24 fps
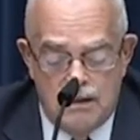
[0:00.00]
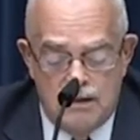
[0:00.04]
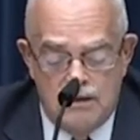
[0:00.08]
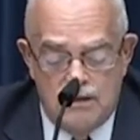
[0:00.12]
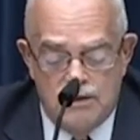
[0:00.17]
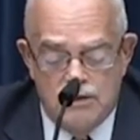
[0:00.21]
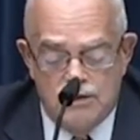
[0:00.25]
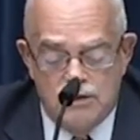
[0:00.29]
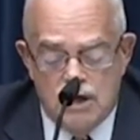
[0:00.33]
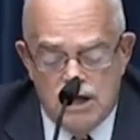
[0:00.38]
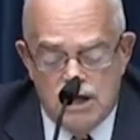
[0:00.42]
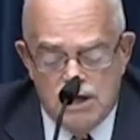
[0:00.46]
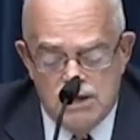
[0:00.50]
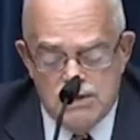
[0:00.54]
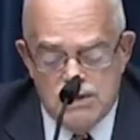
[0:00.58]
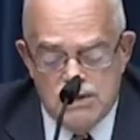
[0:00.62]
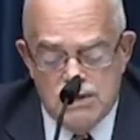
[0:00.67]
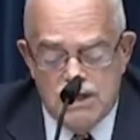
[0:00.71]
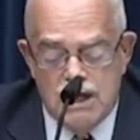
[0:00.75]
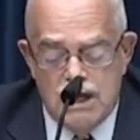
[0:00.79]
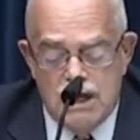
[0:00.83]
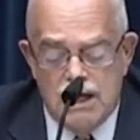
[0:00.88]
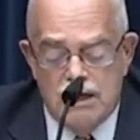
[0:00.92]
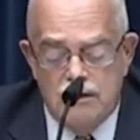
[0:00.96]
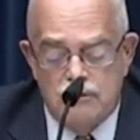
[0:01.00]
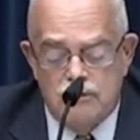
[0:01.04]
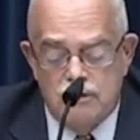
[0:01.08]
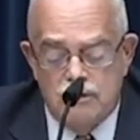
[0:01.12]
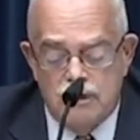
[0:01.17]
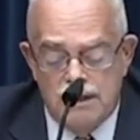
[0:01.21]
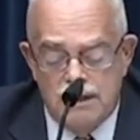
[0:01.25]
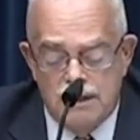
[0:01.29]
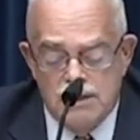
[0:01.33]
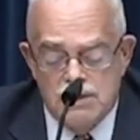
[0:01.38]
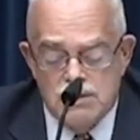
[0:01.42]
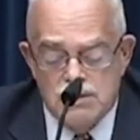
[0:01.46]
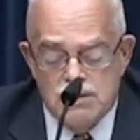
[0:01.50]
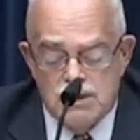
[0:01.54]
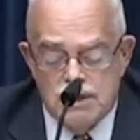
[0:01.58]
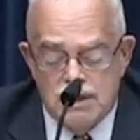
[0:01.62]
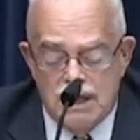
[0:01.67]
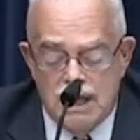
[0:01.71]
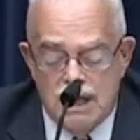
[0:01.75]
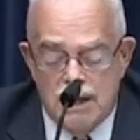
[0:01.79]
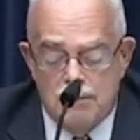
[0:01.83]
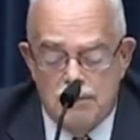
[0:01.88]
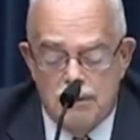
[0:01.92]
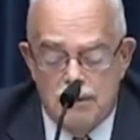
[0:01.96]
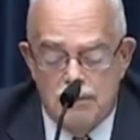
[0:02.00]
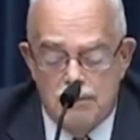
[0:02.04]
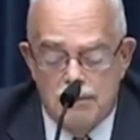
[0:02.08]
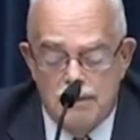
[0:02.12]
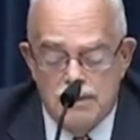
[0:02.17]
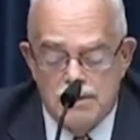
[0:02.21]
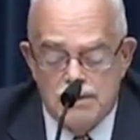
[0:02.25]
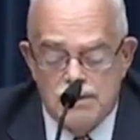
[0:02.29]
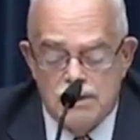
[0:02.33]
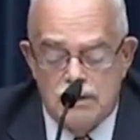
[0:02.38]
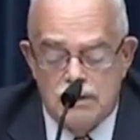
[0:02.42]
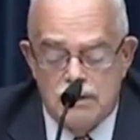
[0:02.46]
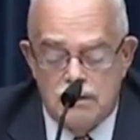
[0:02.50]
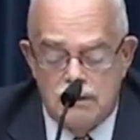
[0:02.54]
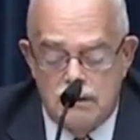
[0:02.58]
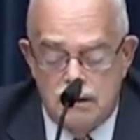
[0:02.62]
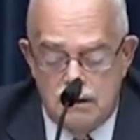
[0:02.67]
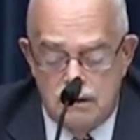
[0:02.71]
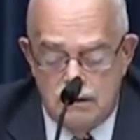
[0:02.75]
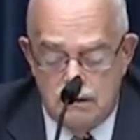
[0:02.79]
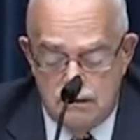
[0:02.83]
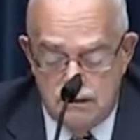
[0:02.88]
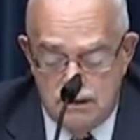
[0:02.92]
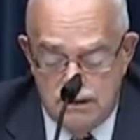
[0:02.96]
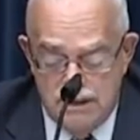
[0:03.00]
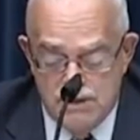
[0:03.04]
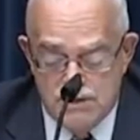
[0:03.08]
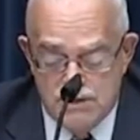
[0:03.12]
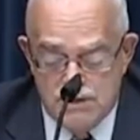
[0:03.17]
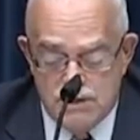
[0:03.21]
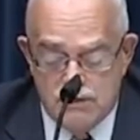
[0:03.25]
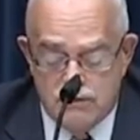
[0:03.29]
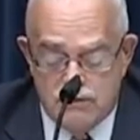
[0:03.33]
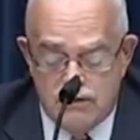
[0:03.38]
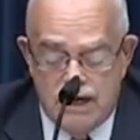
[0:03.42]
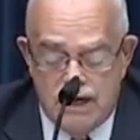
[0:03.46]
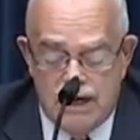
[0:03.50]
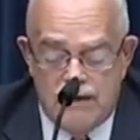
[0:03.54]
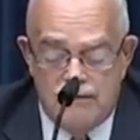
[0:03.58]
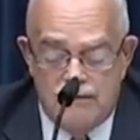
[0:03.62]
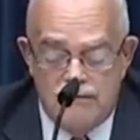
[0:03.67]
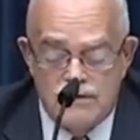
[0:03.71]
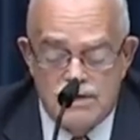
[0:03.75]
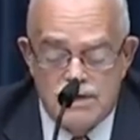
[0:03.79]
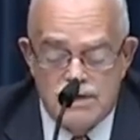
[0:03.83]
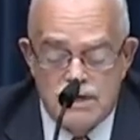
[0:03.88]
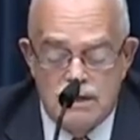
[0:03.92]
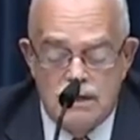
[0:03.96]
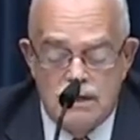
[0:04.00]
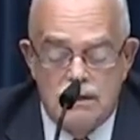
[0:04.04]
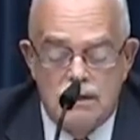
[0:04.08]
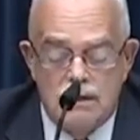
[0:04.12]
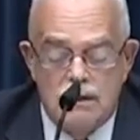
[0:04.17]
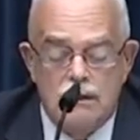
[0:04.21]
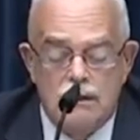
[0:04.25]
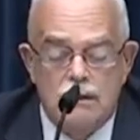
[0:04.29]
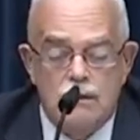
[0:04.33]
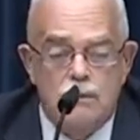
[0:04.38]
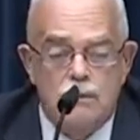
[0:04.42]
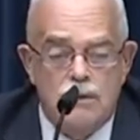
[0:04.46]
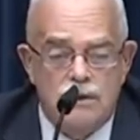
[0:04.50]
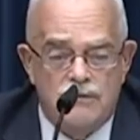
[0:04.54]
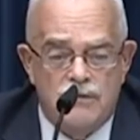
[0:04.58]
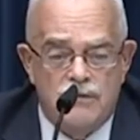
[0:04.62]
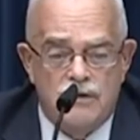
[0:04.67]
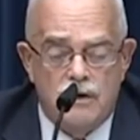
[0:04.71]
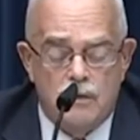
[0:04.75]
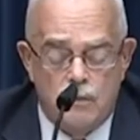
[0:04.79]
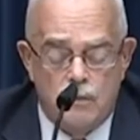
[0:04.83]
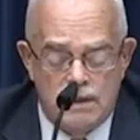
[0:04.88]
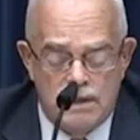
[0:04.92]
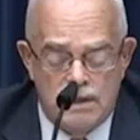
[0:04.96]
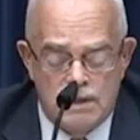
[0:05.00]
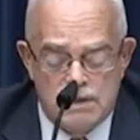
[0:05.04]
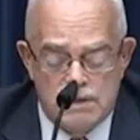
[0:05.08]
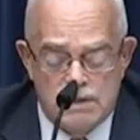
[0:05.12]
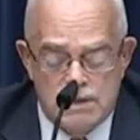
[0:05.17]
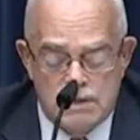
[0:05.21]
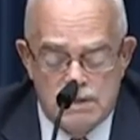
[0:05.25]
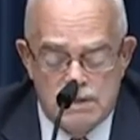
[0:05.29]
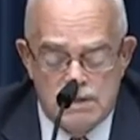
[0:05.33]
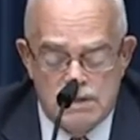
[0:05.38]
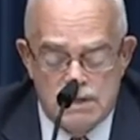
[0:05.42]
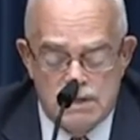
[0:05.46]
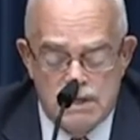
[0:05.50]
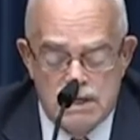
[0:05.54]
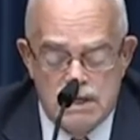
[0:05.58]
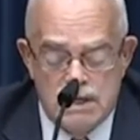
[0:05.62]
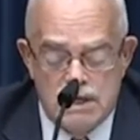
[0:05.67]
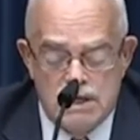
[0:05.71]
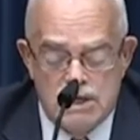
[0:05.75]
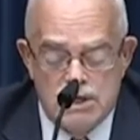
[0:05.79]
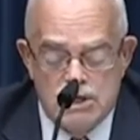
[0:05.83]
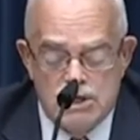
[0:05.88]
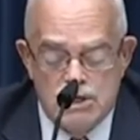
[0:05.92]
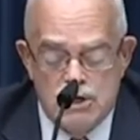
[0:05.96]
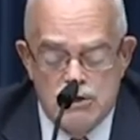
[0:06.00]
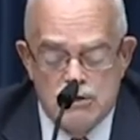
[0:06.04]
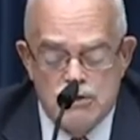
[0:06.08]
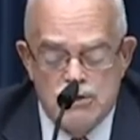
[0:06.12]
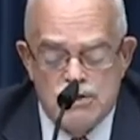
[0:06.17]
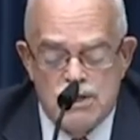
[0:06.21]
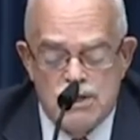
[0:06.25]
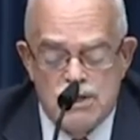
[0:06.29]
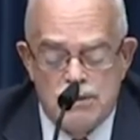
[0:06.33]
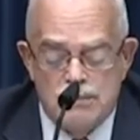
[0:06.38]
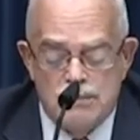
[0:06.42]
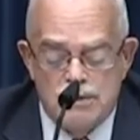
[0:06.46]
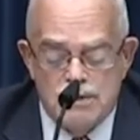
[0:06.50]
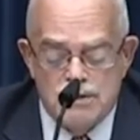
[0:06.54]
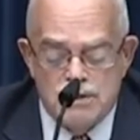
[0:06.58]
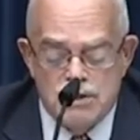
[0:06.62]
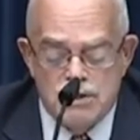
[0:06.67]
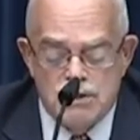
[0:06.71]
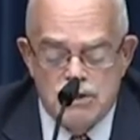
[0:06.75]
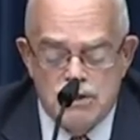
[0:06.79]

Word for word: The dossier released today by Ms. Lisa Graves, one of our witnesses, shows that Mr.